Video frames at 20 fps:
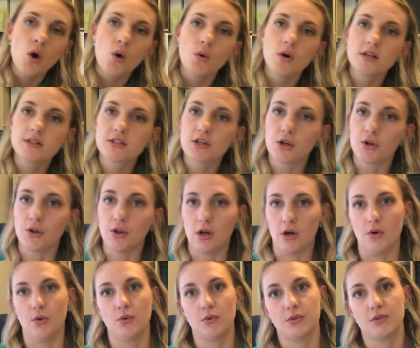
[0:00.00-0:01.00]
was
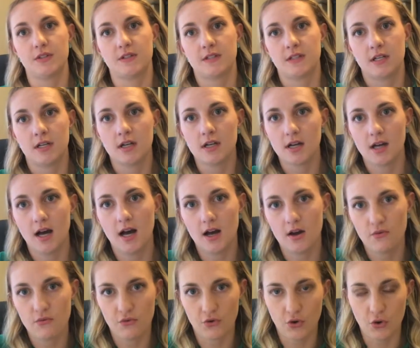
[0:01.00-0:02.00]
closed,
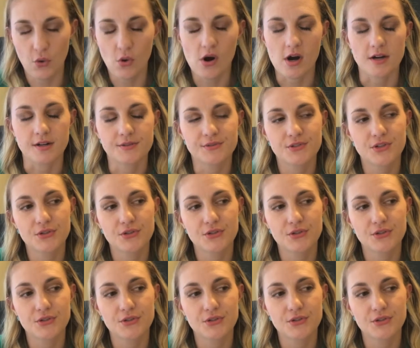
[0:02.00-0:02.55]
of course.